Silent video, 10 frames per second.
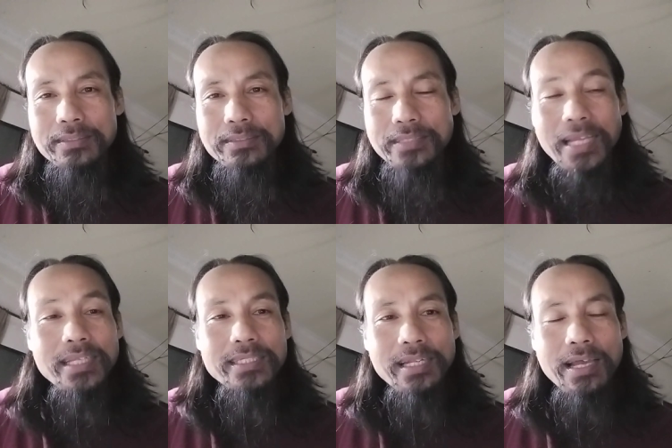
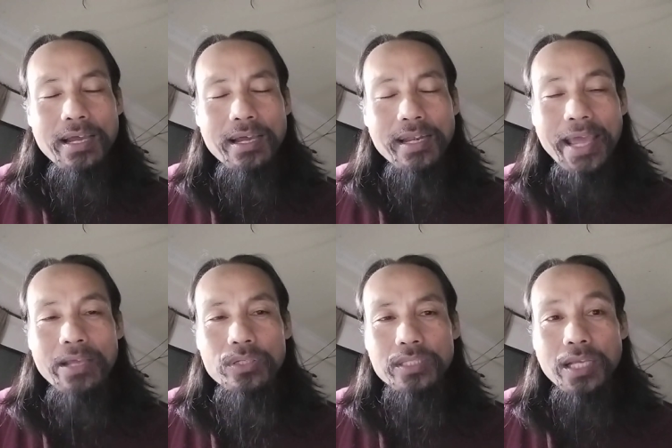Chinese
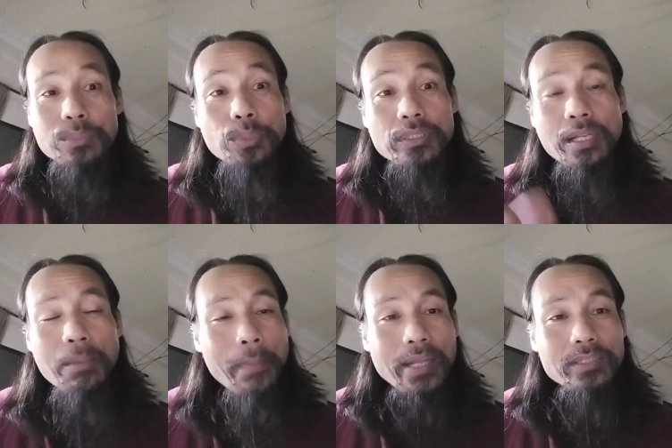language, especially
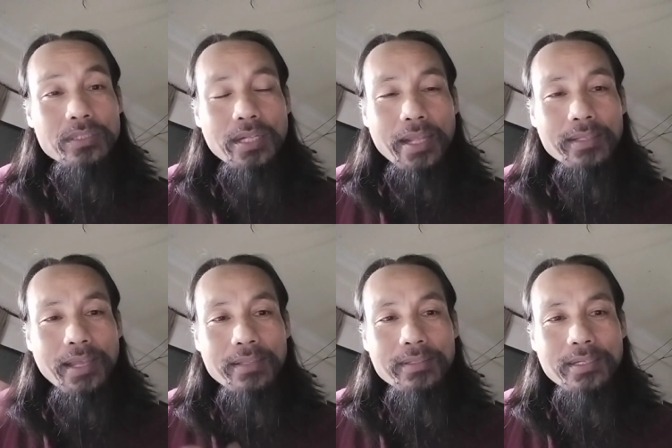Mandarin and
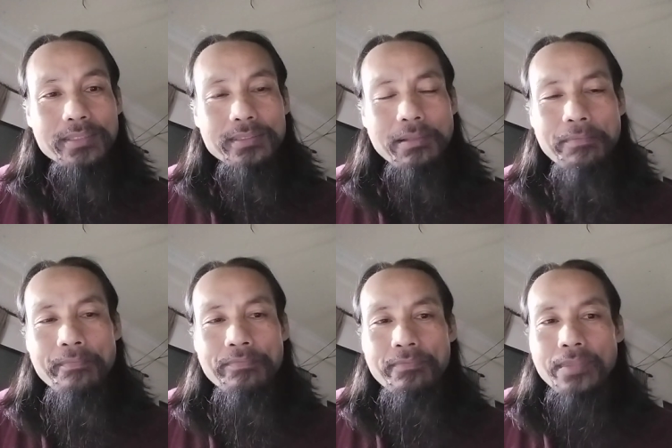Cantonese.
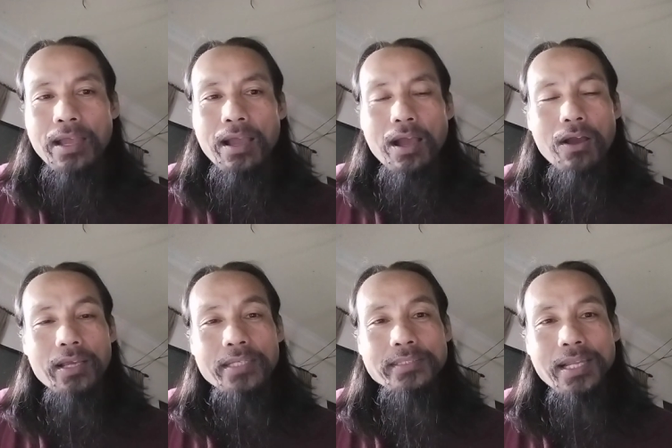
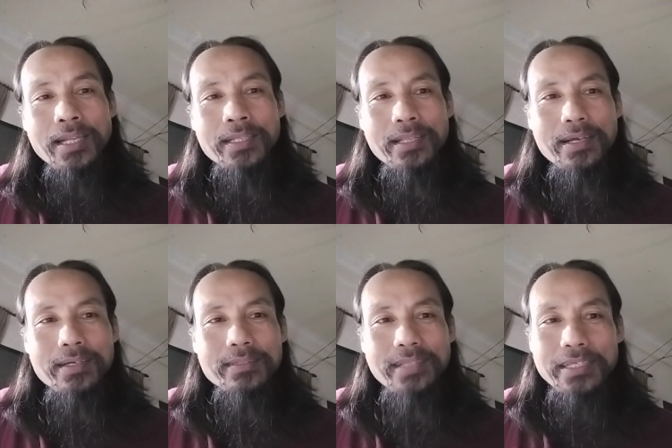Okay, Celine,
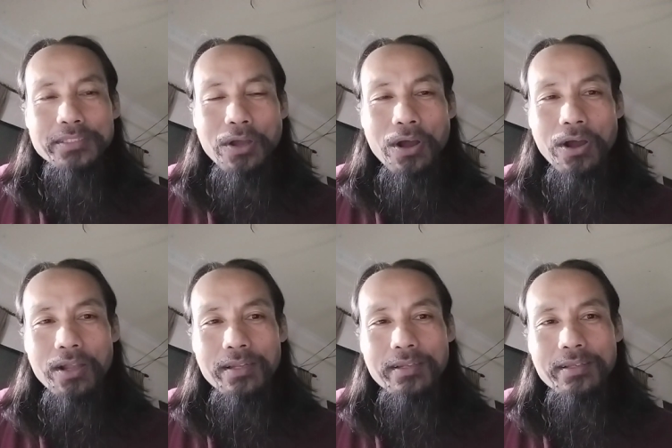that's
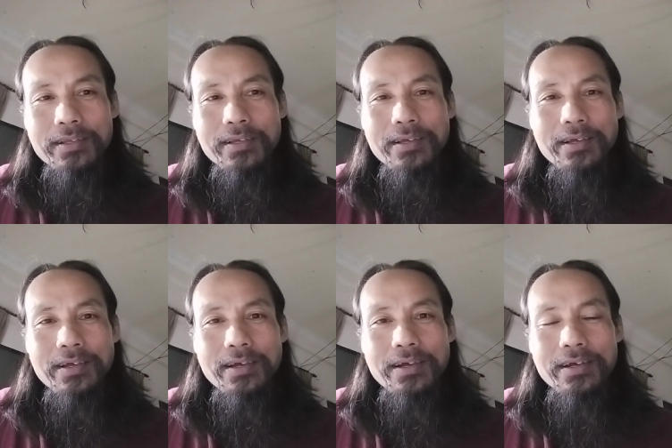all.
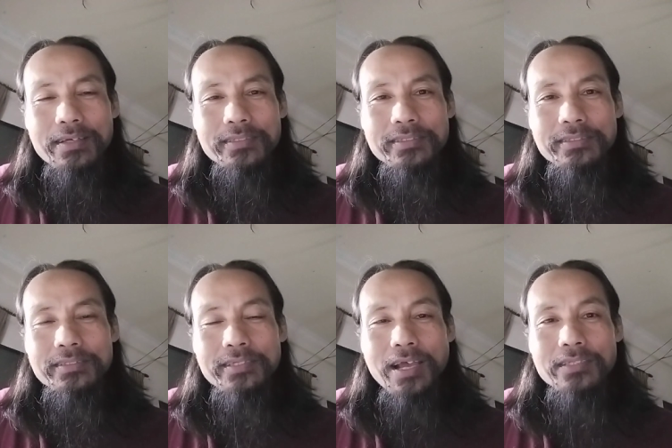A
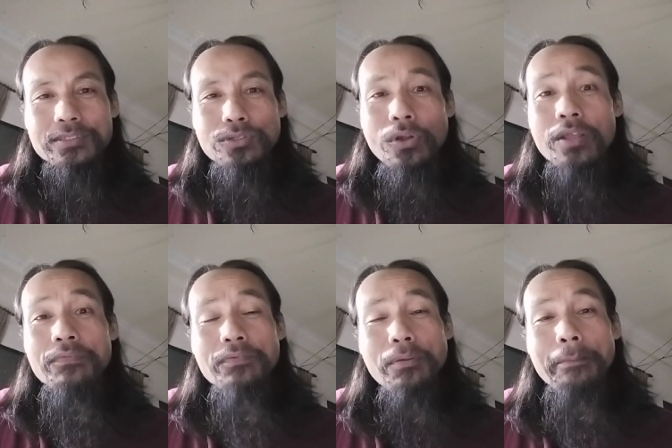story
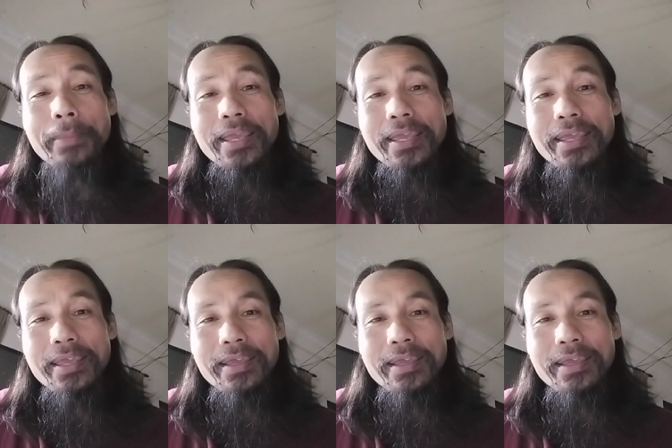from me.